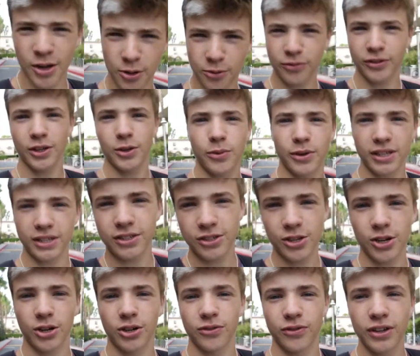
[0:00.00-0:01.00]
hopefully we can
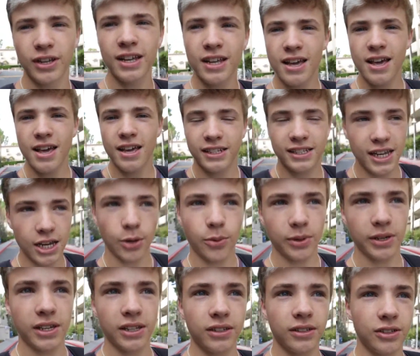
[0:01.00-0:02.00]
serve, see if
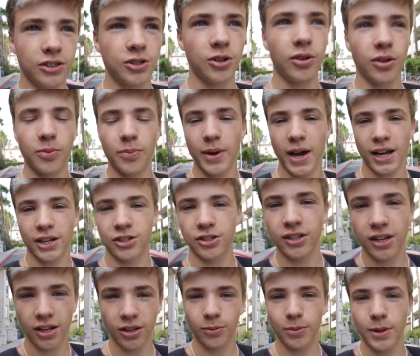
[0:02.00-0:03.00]
we can show compassion
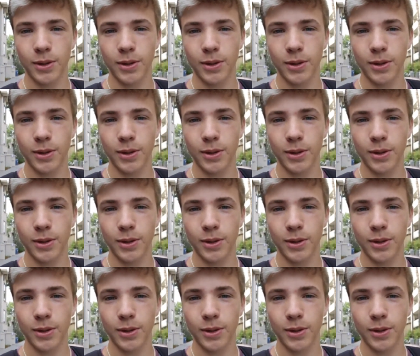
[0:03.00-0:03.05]
to other